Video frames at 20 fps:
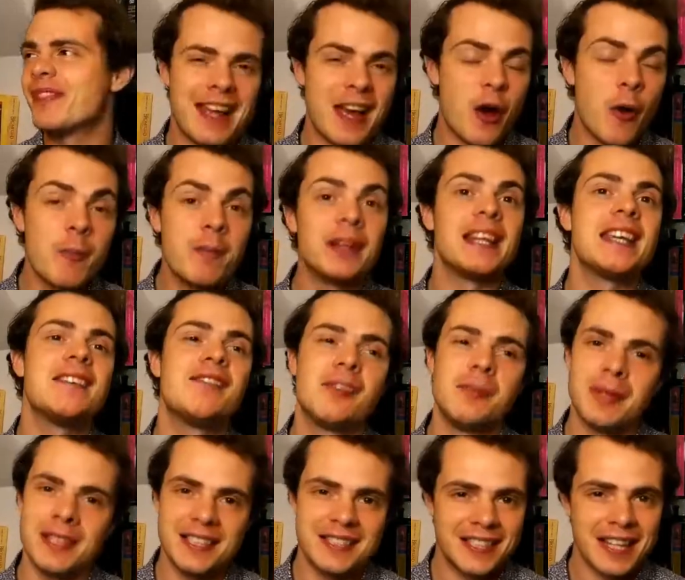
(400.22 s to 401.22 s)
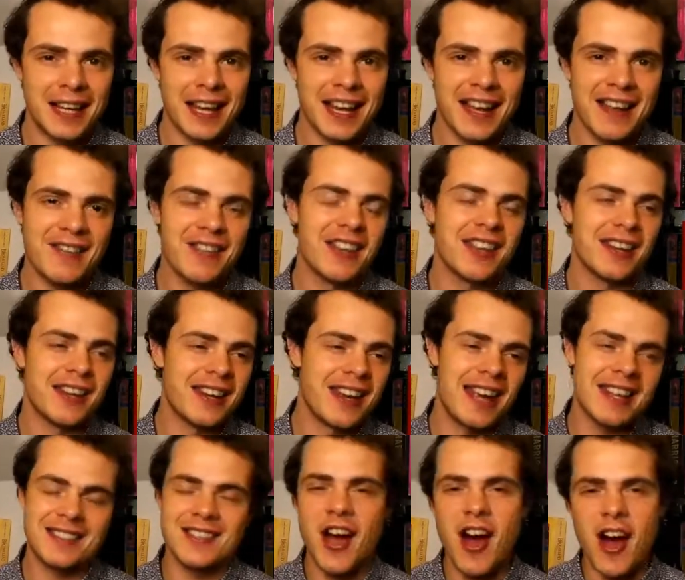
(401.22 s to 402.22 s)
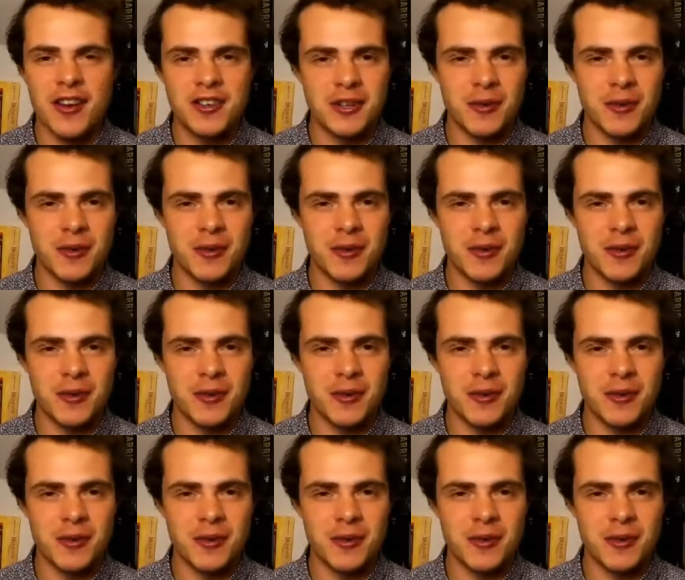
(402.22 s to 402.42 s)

unbelievably silly that it's hard